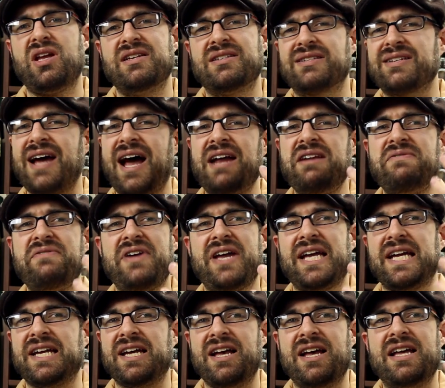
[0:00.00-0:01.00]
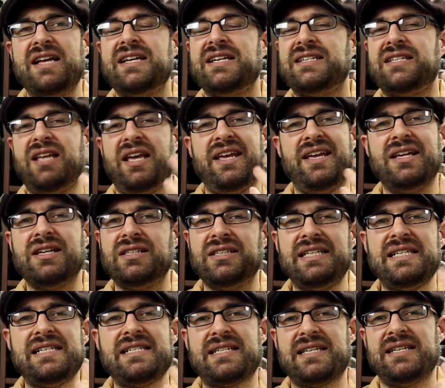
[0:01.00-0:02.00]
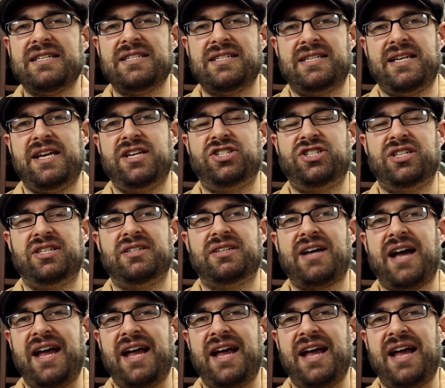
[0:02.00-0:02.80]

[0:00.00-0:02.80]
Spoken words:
It's kind of a tingly sensation,